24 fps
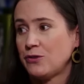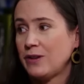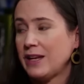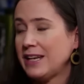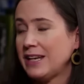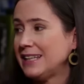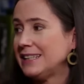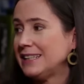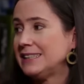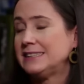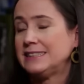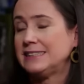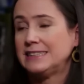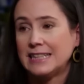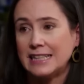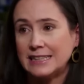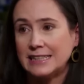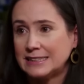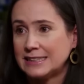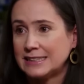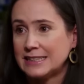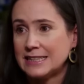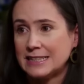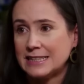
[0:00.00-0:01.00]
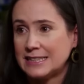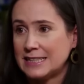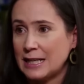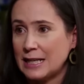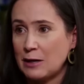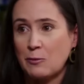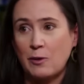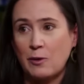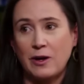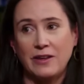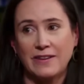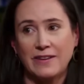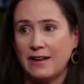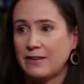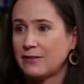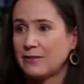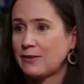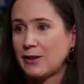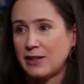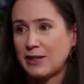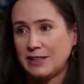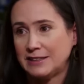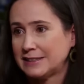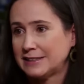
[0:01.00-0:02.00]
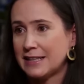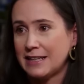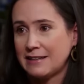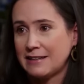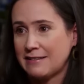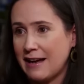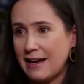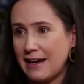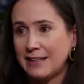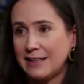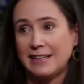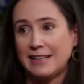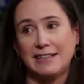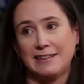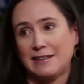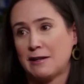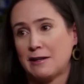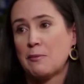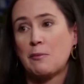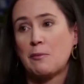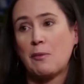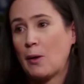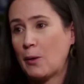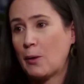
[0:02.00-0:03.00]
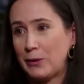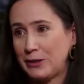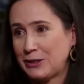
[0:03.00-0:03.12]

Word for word: person casually about what's fascinating regarding infinity.